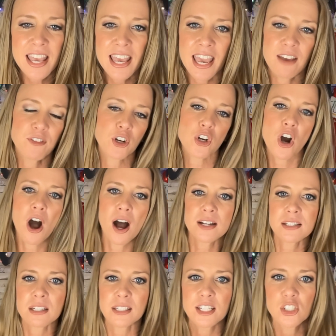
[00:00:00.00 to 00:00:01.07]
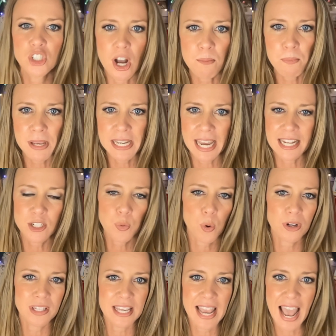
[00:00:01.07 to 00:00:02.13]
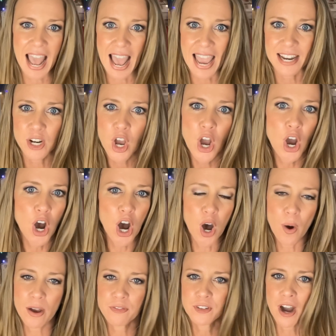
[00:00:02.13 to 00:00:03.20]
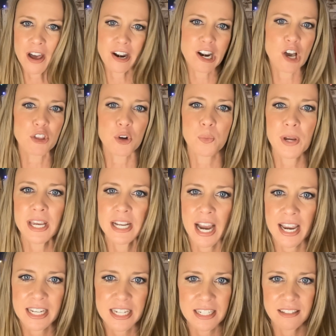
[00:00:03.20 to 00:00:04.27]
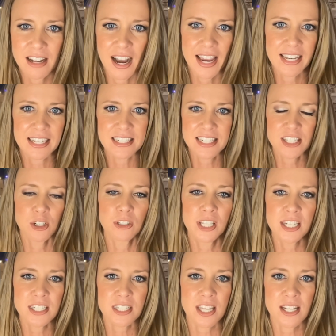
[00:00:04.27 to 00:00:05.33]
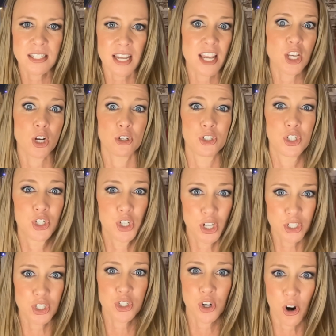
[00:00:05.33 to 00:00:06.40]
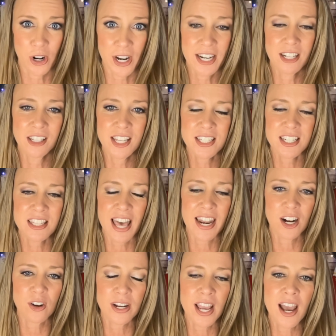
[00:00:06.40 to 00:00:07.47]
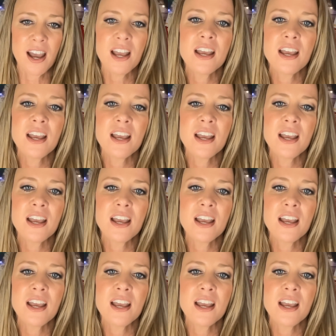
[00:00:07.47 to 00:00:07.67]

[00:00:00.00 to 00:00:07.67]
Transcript: If you're constantly jumping in toward the end, oh, I've got another week, I can still list this, and you're just starting to list in that area,